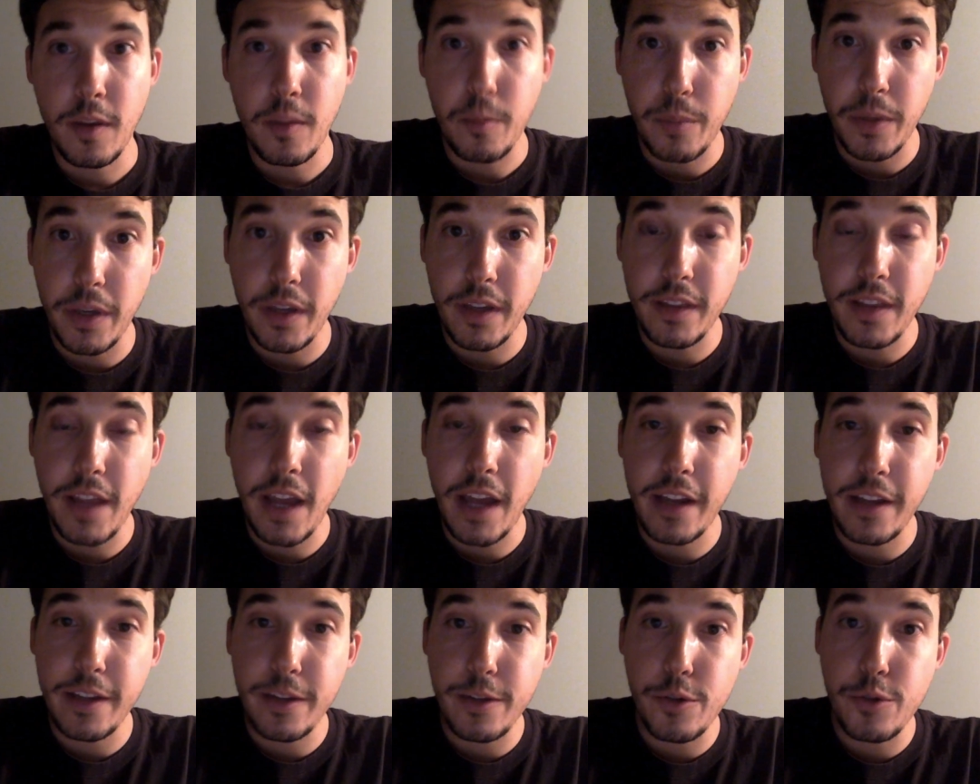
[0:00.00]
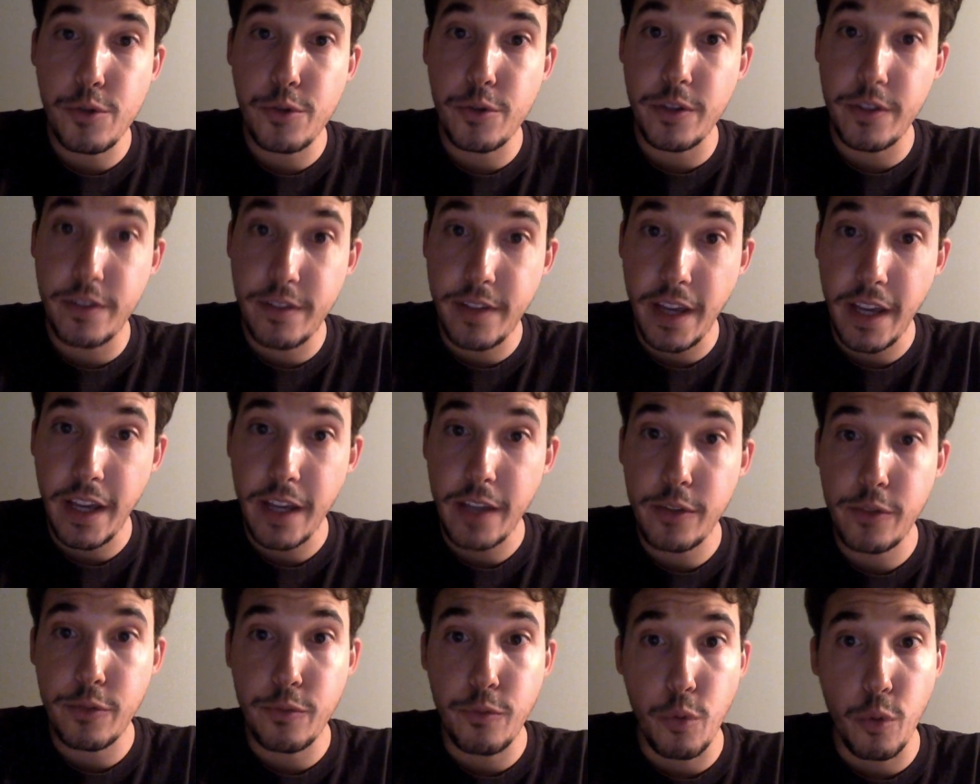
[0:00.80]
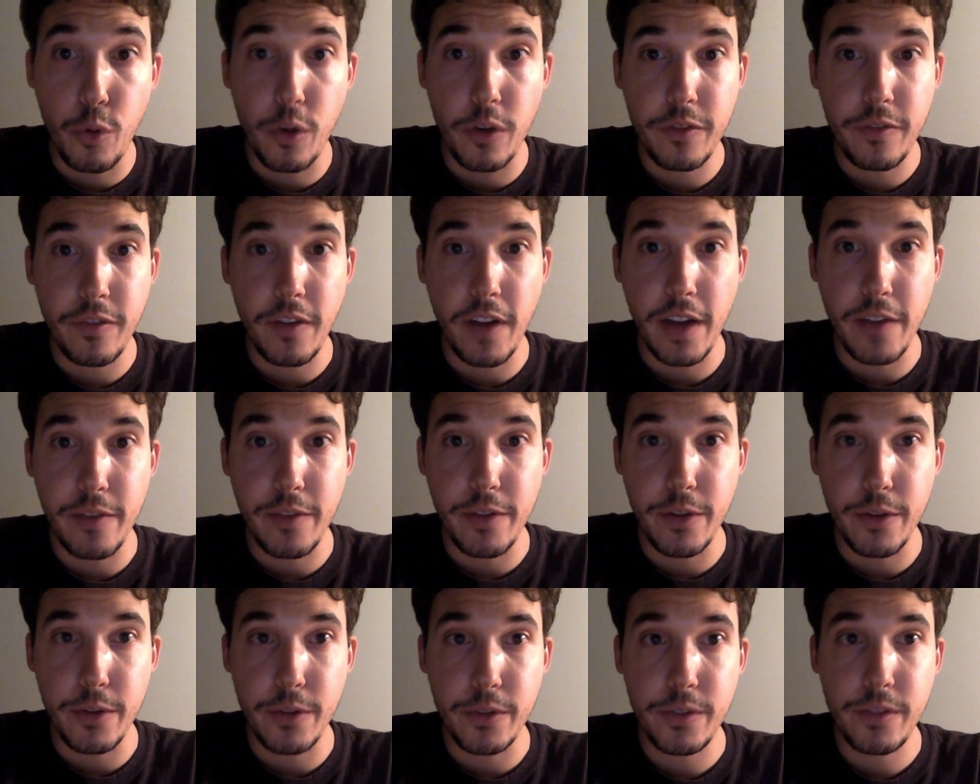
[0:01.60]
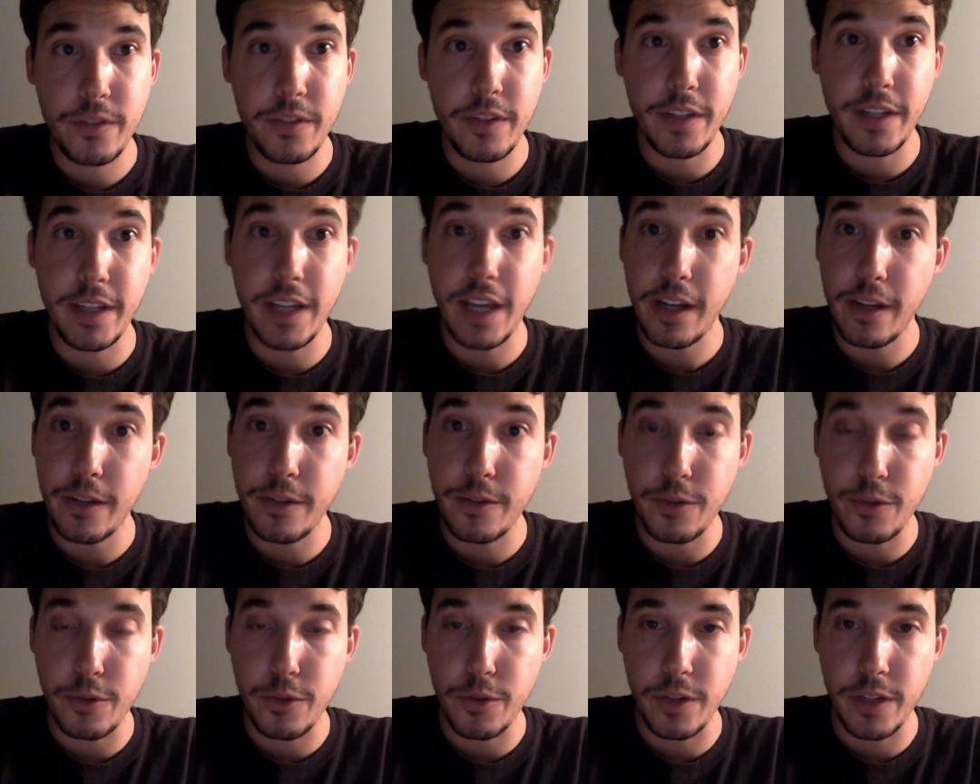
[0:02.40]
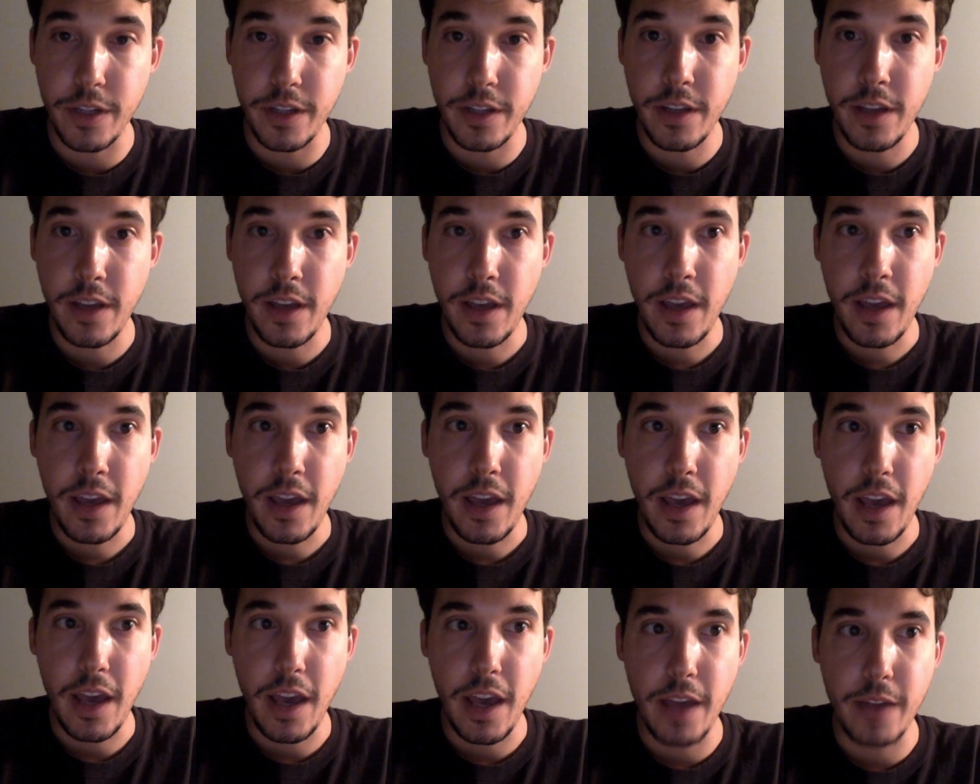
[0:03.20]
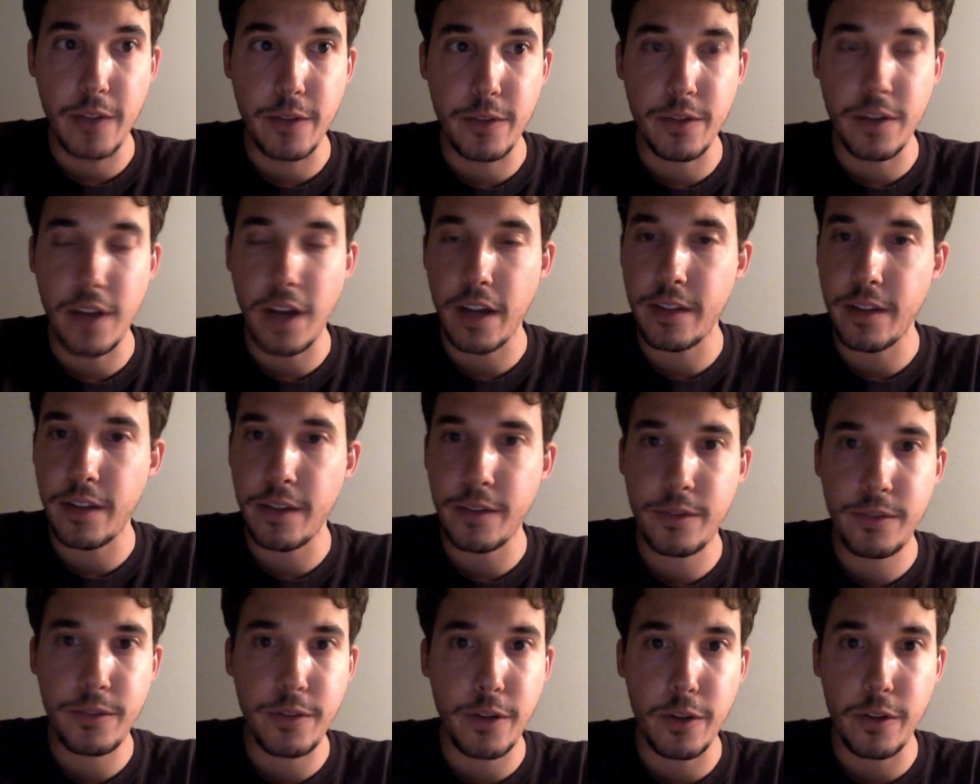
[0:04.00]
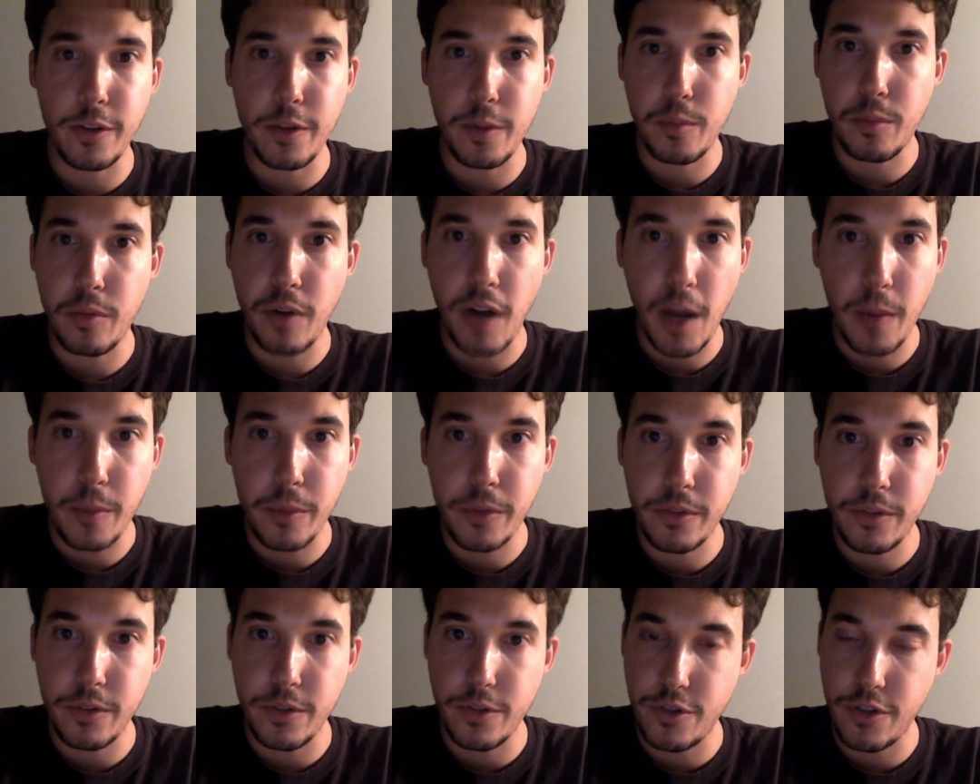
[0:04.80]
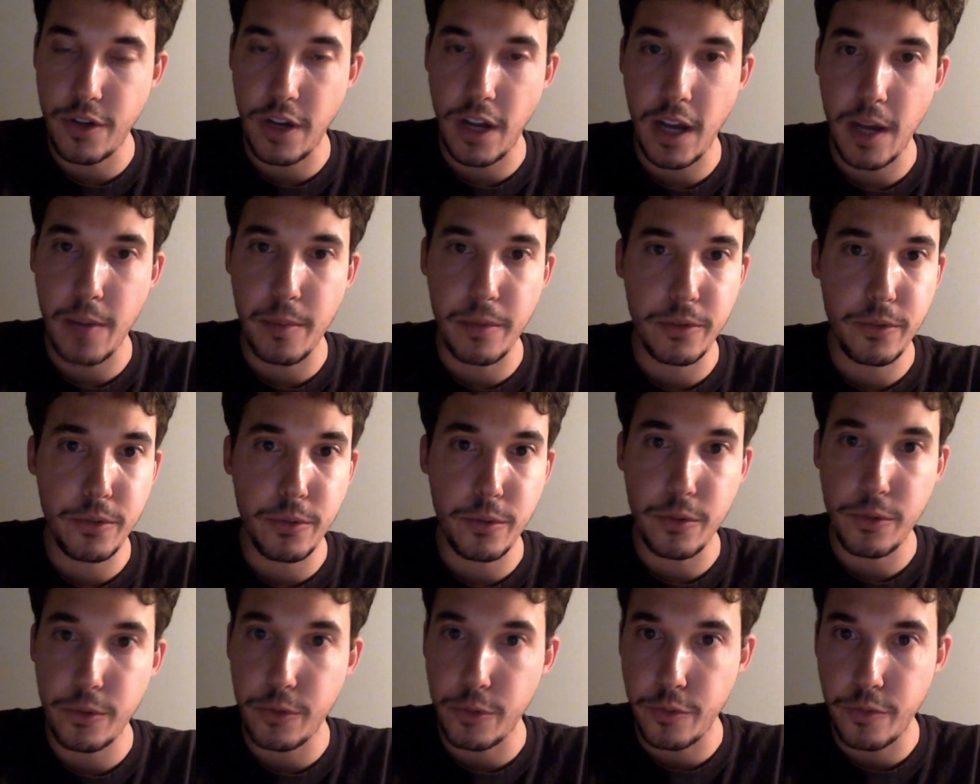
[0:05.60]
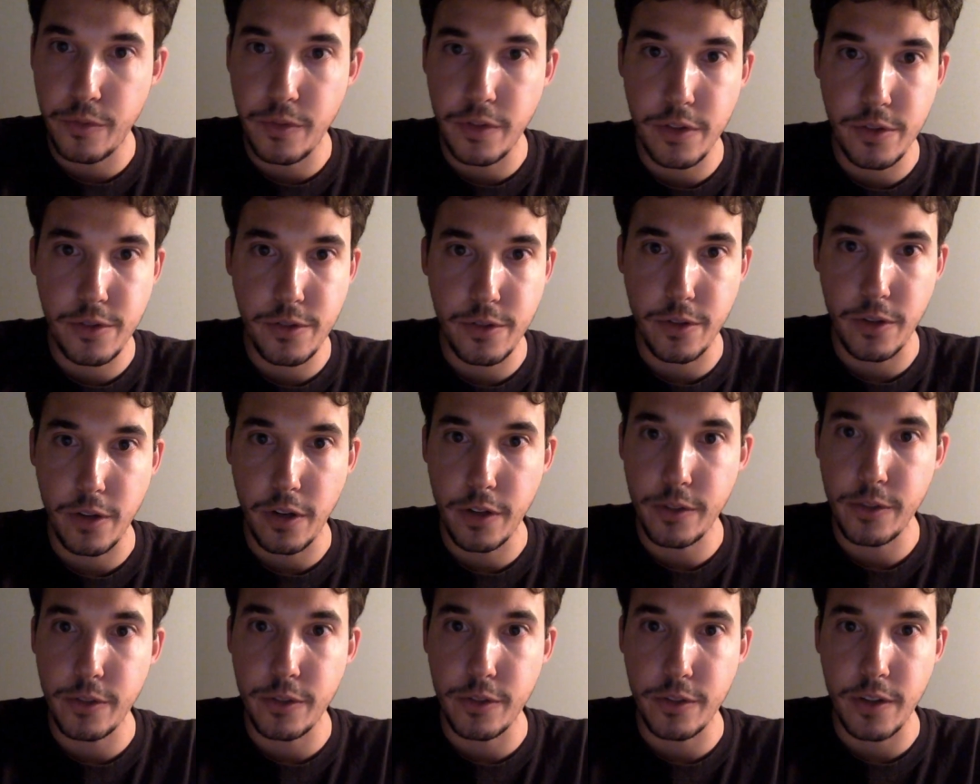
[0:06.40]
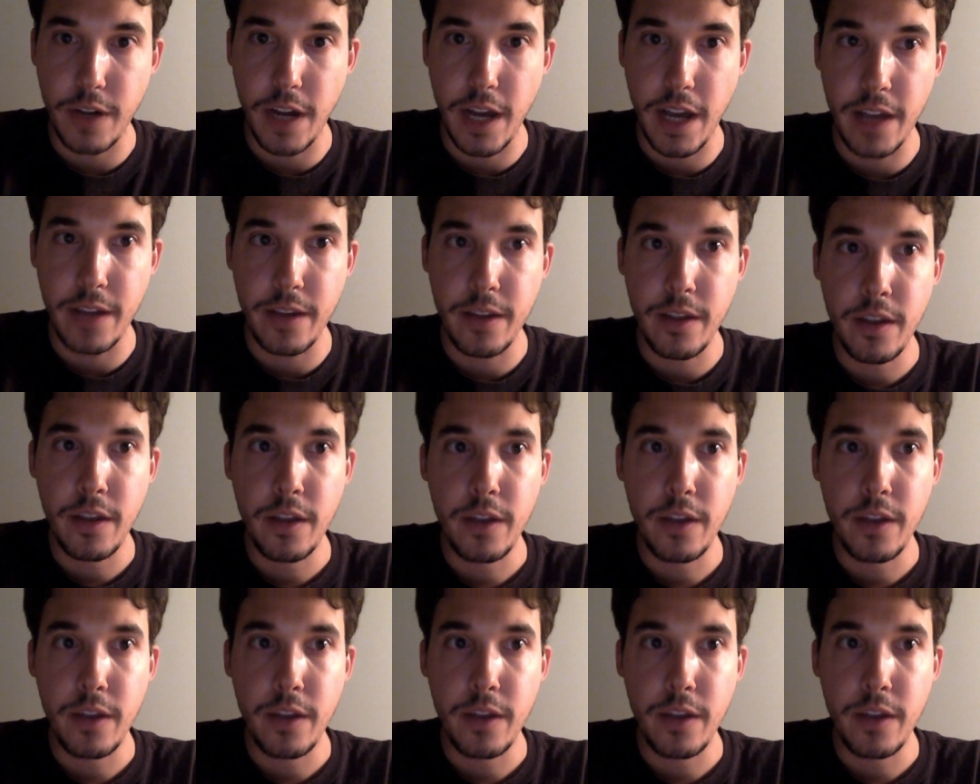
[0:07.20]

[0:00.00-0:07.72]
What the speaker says: Being that it usually takes 4 or 5 years to get a degree and you're not necessarily promised a job as soon as you finish your undergrad,